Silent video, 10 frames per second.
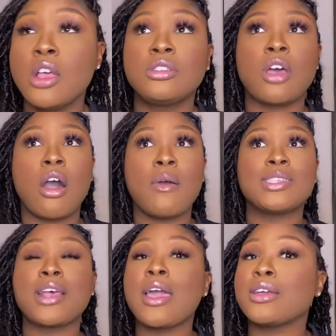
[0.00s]
So
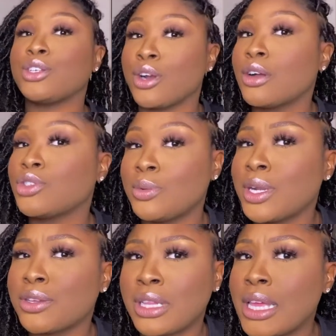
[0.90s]
it's like, girl, do
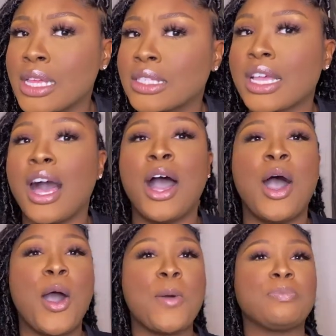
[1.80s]
another cleanse.
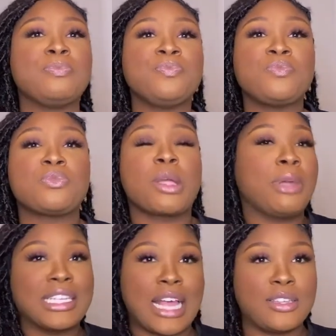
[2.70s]

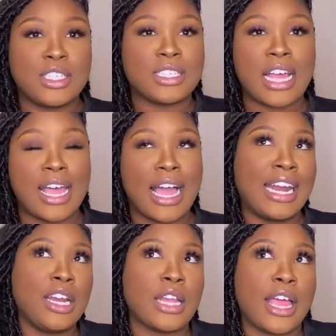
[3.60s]
Because I just like, I
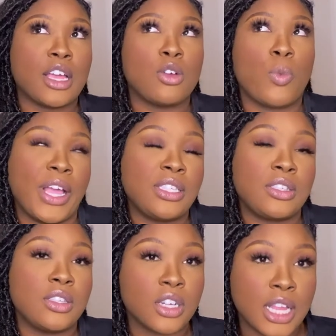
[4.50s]
didn't like
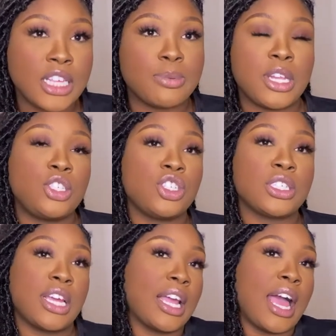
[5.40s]
waste the cleanse, but it's
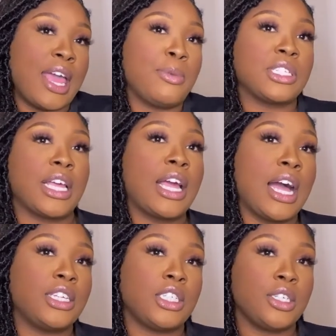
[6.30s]
just like, it was like
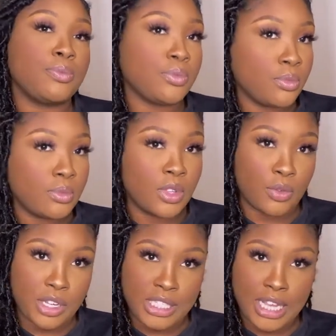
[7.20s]
kind of, the
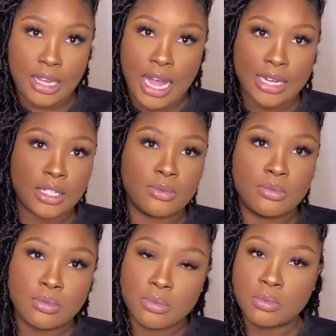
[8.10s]
reset kind of
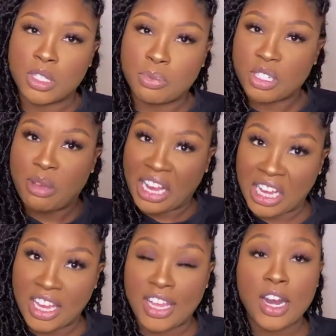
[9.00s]
was pushed back
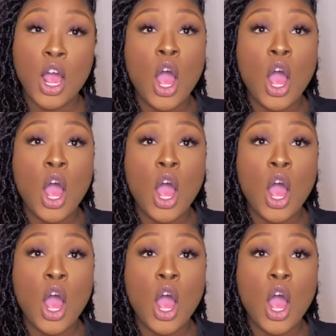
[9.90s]
again.